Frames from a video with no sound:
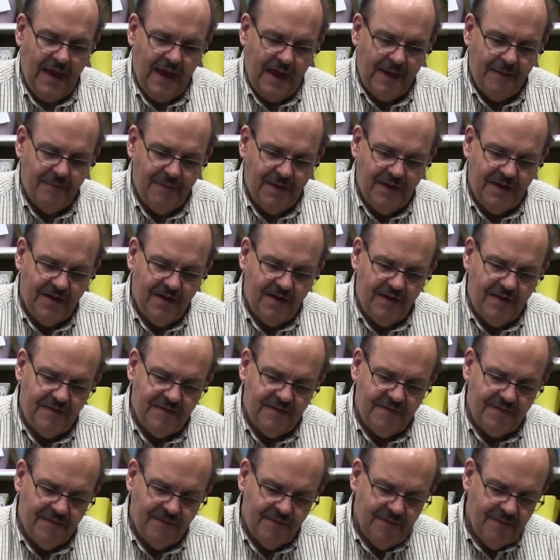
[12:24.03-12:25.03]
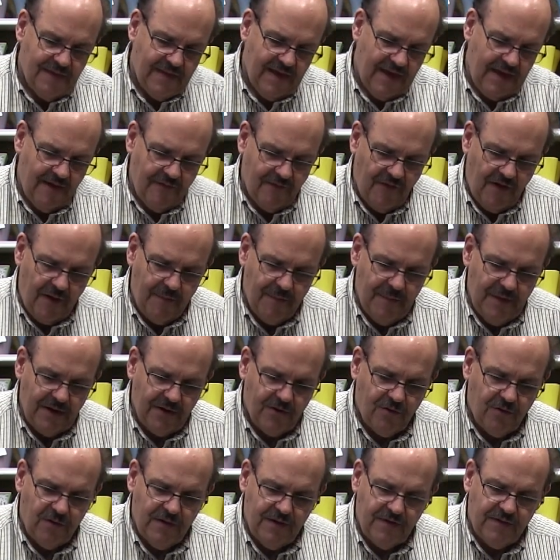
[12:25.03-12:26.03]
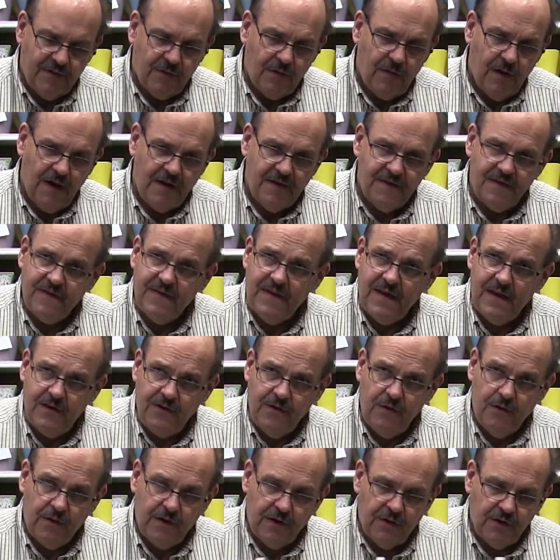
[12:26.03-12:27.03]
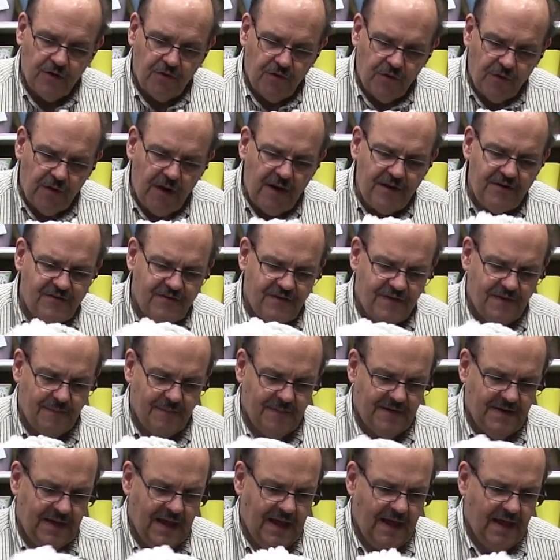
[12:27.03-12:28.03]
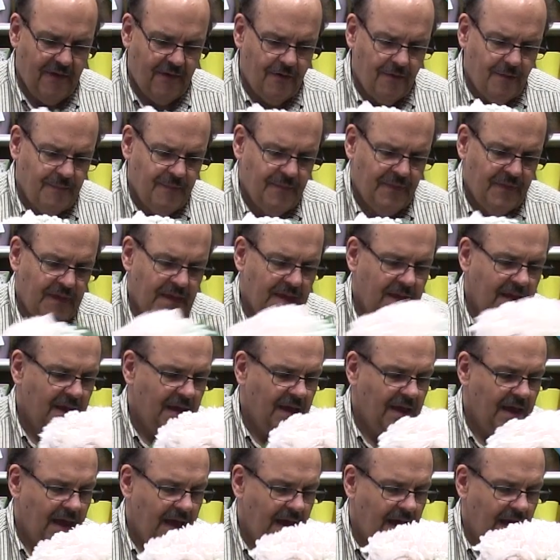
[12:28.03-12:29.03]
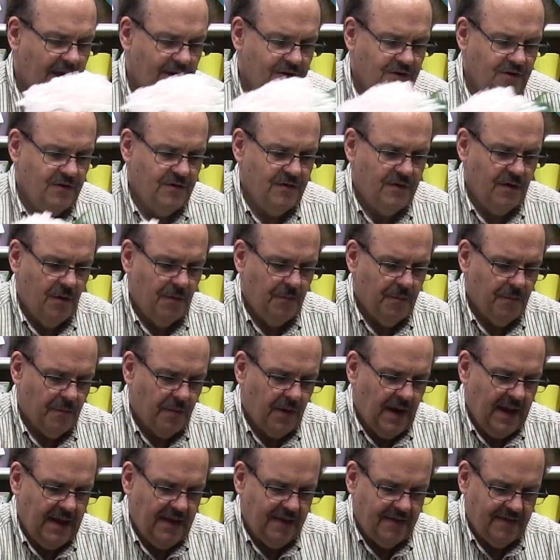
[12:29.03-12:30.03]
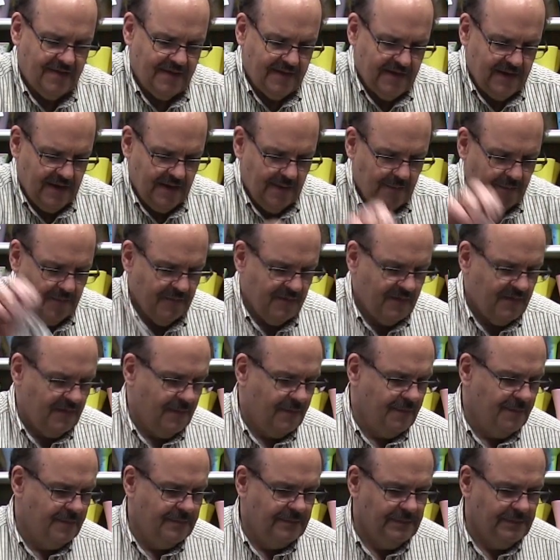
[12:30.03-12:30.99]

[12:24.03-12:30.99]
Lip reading: And because they have all been crisscrossed, then you can crush them together and you don't break stems.